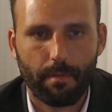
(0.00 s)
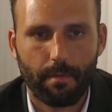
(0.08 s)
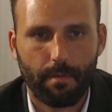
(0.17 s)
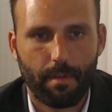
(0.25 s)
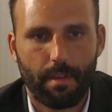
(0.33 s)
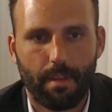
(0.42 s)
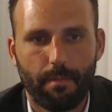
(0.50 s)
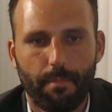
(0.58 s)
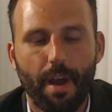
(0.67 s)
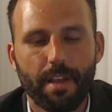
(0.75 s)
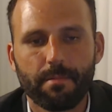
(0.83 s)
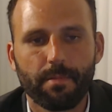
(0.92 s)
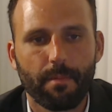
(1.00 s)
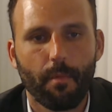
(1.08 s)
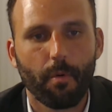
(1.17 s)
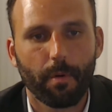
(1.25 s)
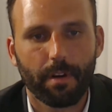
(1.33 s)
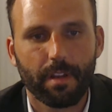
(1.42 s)
and possibly
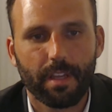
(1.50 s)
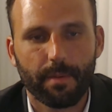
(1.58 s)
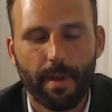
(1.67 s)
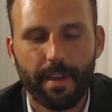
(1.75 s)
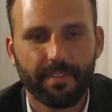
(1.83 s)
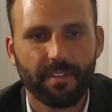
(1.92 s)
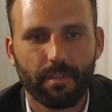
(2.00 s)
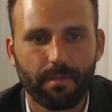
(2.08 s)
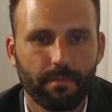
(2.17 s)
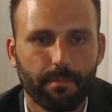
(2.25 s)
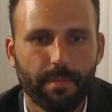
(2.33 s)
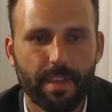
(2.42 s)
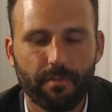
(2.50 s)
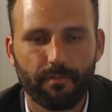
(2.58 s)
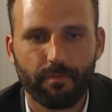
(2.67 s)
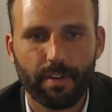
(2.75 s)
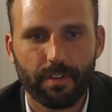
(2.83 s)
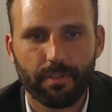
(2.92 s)
more. Probably have to be in
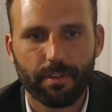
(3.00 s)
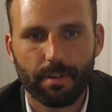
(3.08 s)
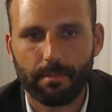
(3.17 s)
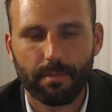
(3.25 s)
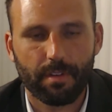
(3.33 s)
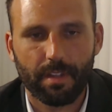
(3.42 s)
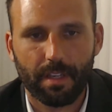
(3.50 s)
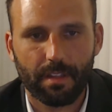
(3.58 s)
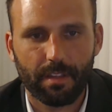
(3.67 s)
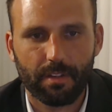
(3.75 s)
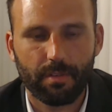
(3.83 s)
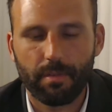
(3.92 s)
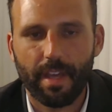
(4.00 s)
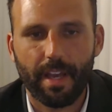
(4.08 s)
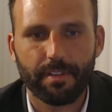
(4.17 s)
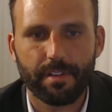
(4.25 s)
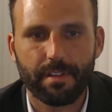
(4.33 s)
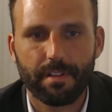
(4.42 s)
real terms like the
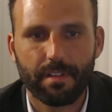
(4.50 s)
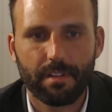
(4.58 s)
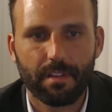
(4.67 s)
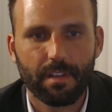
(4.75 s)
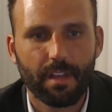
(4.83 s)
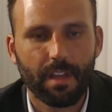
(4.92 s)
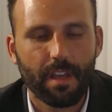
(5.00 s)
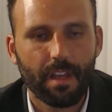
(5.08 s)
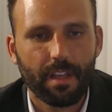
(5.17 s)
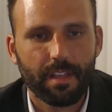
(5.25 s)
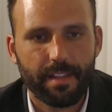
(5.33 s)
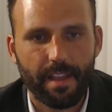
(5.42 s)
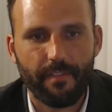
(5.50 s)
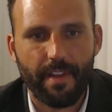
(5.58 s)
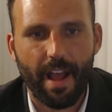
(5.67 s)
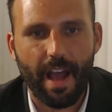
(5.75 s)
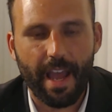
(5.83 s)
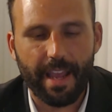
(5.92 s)
2007
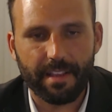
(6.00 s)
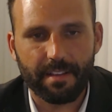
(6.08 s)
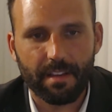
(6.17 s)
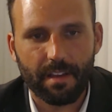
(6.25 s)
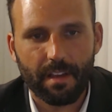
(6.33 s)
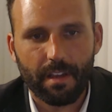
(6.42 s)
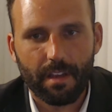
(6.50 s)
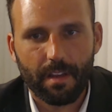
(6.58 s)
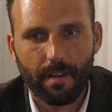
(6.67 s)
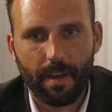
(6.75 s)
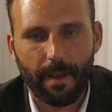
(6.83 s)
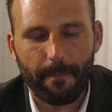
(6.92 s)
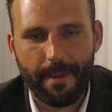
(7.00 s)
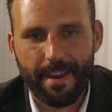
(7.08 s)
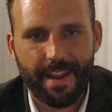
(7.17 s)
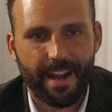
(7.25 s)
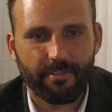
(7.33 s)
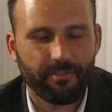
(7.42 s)
highs. And
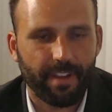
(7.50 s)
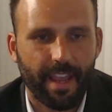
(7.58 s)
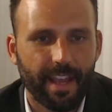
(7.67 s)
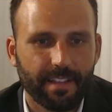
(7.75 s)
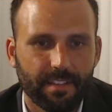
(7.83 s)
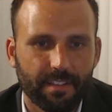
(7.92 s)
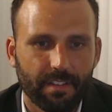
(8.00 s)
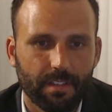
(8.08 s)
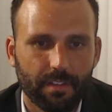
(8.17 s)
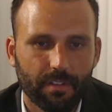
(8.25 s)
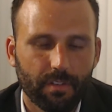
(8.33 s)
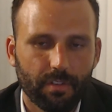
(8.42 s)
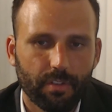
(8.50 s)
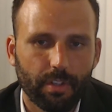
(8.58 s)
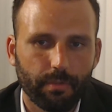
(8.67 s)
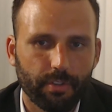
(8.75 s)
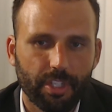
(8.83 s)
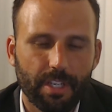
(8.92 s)
natural gas is so
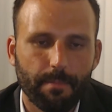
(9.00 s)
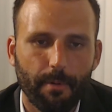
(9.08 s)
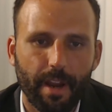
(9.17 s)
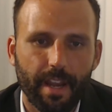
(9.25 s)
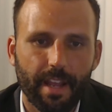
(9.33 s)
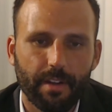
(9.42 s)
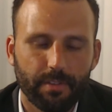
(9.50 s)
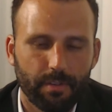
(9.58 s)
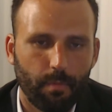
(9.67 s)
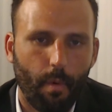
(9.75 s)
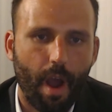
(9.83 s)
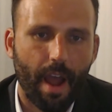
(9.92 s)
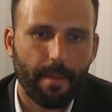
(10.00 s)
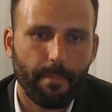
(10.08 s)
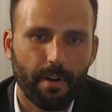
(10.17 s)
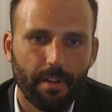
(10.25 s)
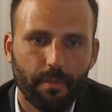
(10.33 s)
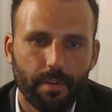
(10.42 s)
cheap right now, which is why part of
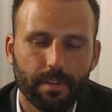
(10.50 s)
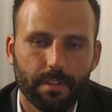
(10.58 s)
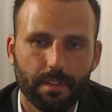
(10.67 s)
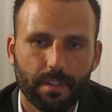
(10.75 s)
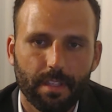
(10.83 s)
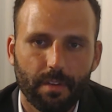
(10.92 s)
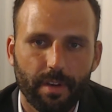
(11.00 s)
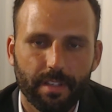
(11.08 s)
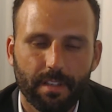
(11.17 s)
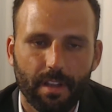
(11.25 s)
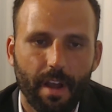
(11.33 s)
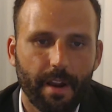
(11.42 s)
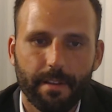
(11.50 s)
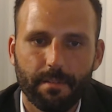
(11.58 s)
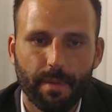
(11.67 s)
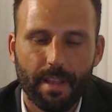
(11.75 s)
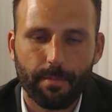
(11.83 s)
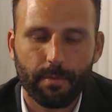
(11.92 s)
the reason the U.S. economy has been
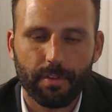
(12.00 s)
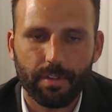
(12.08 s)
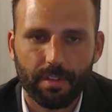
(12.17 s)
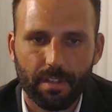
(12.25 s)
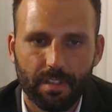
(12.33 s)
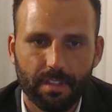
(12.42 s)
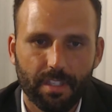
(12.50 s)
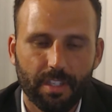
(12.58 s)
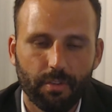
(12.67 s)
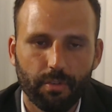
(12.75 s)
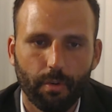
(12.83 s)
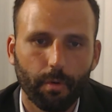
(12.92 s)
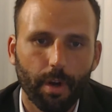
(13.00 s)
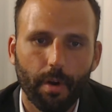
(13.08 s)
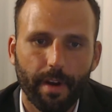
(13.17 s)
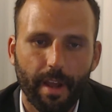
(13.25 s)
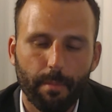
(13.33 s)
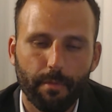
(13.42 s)
able to continue to grow and
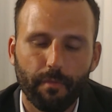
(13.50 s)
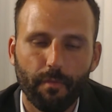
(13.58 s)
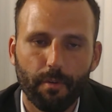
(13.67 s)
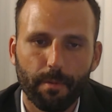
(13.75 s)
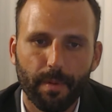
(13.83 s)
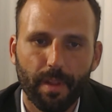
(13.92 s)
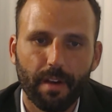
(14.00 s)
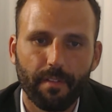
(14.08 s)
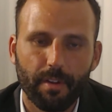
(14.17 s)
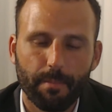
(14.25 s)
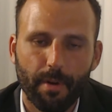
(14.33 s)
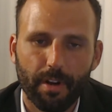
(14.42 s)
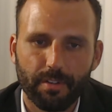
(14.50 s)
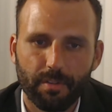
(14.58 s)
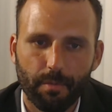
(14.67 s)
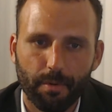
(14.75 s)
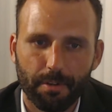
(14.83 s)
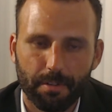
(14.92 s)
outperform a lot of other parts of the
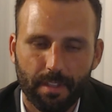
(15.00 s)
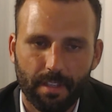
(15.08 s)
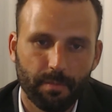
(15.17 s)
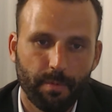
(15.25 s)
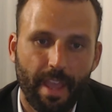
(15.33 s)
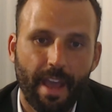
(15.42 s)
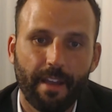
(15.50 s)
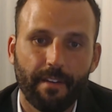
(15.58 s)
world is because we have